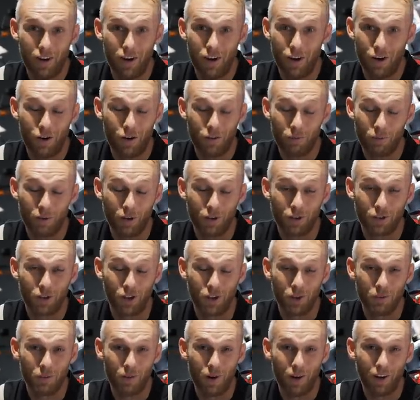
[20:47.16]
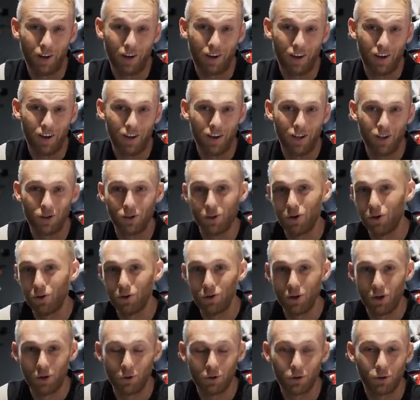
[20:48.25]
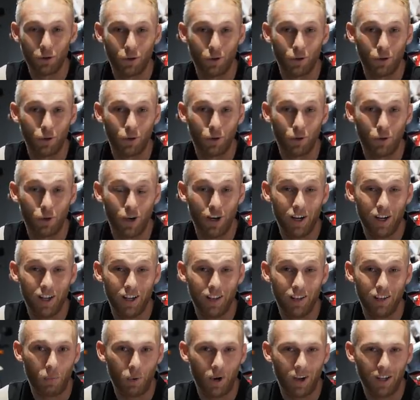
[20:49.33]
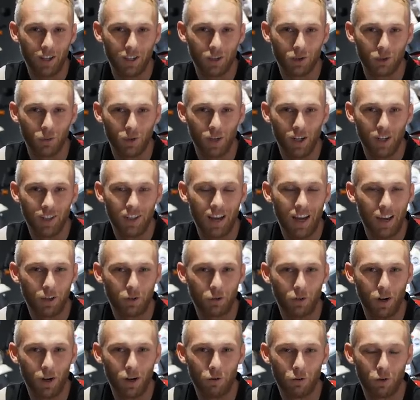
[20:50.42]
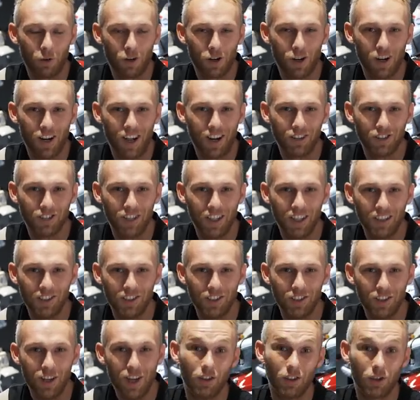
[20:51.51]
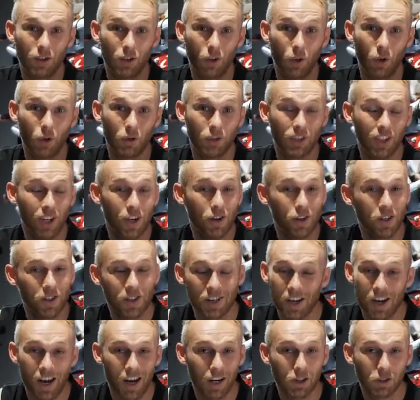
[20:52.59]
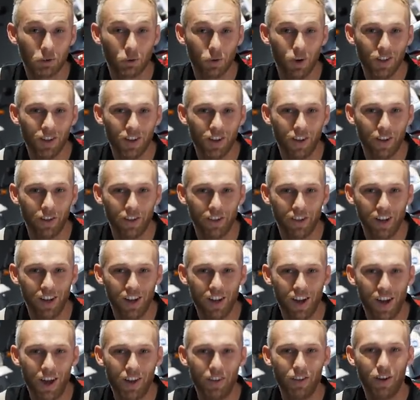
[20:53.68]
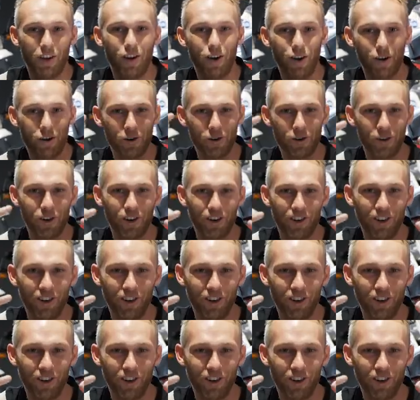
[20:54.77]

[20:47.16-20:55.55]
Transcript: I love my stunt bike. I need to go now to ride it, practice with it, get ready for the next season. So see you in the next one. Until then, rock